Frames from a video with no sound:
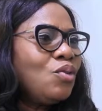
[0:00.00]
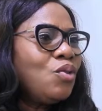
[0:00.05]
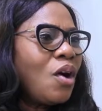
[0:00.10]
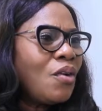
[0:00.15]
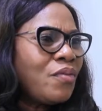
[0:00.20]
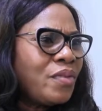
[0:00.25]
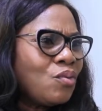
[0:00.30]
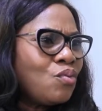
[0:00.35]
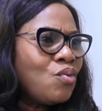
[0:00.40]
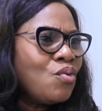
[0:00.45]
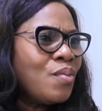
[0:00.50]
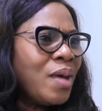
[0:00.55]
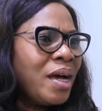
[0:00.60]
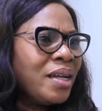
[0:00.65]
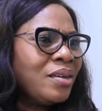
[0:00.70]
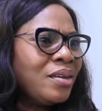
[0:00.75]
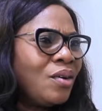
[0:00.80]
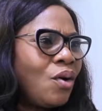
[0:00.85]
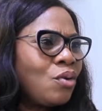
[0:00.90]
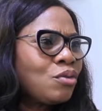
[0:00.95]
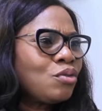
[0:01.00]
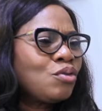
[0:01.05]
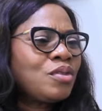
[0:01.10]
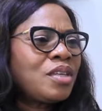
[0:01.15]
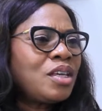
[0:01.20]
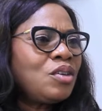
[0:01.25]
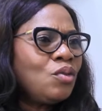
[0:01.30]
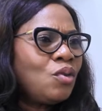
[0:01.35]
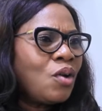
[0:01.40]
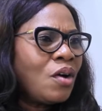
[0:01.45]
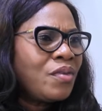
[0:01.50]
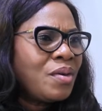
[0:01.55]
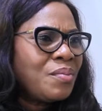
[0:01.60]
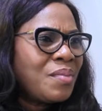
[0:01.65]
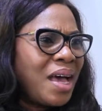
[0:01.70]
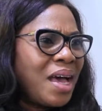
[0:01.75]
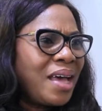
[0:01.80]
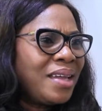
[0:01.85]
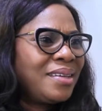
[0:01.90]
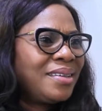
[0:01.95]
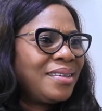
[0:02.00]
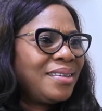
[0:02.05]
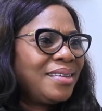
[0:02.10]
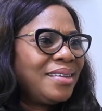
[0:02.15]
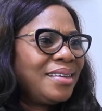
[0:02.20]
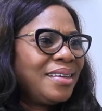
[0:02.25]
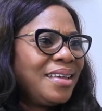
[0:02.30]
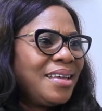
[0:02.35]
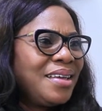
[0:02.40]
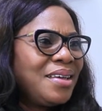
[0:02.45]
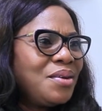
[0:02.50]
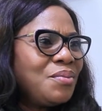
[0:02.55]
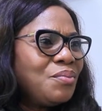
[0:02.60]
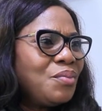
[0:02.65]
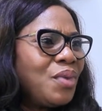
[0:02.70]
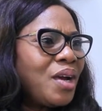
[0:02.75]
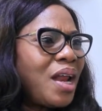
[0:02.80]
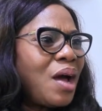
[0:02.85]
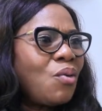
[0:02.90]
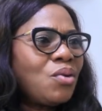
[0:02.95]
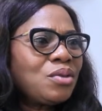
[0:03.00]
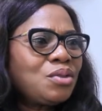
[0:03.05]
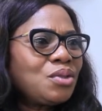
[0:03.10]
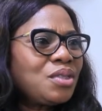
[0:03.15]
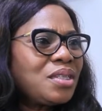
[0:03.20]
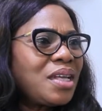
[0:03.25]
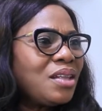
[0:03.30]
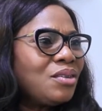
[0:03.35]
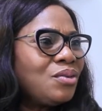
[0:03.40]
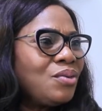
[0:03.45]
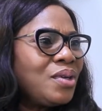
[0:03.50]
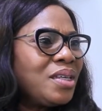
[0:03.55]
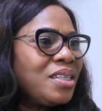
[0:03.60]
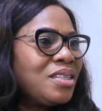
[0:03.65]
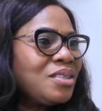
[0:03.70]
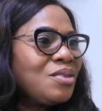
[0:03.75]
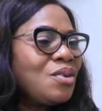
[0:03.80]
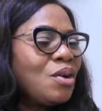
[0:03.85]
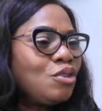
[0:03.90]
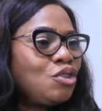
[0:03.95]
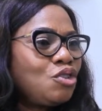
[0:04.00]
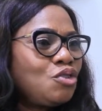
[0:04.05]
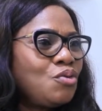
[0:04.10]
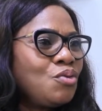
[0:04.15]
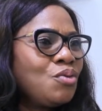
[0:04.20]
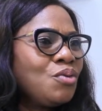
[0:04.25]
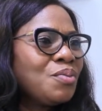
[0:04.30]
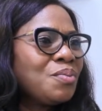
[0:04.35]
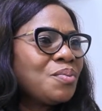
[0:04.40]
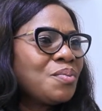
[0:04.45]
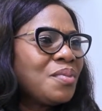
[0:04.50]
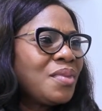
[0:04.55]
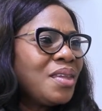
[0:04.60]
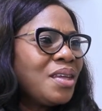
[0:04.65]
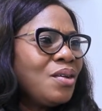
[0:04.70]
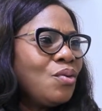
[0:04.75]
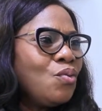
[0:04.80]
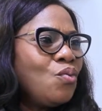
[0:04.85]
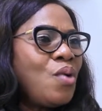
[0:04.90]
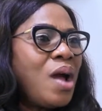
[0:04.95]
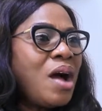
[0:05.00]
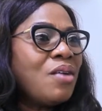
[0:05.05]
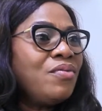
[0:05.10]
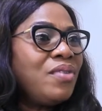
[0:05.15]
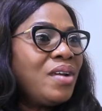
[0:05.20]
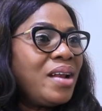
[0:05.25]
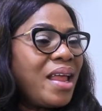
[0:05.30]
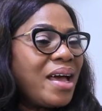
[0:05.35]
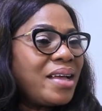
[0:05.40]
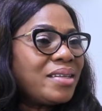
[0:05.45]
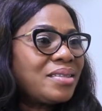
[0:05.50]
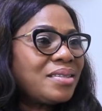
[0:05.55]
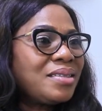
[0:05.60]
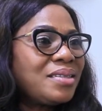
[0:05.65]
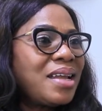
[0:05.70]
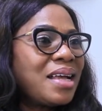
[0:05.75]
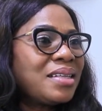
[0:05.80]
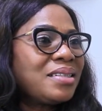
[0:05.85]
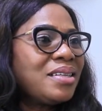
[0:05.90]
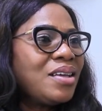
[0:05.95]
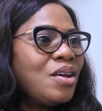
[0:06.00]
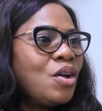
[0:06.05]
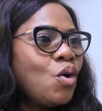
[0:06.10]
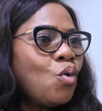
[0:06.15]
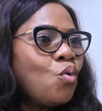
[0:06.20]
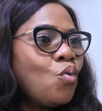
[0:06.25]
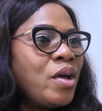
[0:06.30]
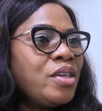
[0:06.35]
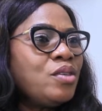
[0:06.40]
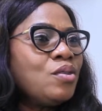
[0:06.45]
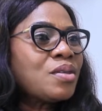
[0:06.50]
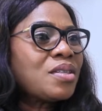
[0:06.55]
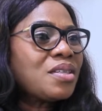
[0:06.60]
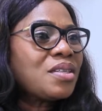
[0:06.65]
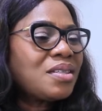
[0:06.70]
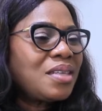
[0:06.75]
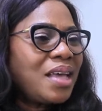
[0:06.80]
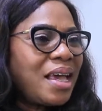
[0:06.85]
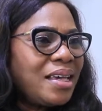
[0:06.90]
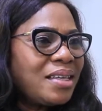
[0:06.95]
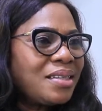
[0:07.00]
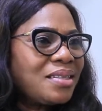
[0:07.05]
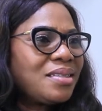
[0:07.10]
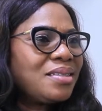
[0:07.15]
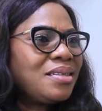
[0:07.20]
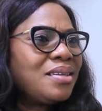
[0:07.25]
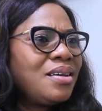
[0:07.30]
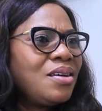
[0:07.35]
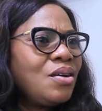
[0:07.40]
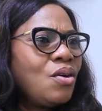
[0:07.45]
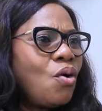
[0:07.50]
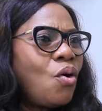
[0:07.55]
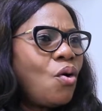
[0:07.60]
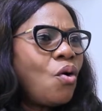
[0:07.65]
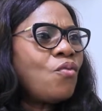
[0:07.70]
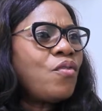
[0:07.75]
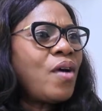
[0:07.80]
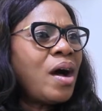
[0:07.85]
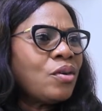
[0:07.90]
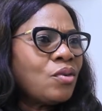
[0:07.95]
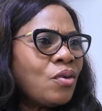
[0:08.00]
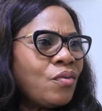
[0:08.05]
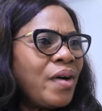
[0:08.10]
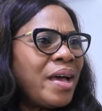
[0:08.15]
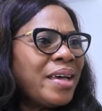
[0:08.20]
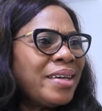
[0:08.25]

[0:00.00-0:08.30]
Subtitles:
love a woman or to say you love a man. But I want to tell you, it's not true. We have learned that when you say it over and over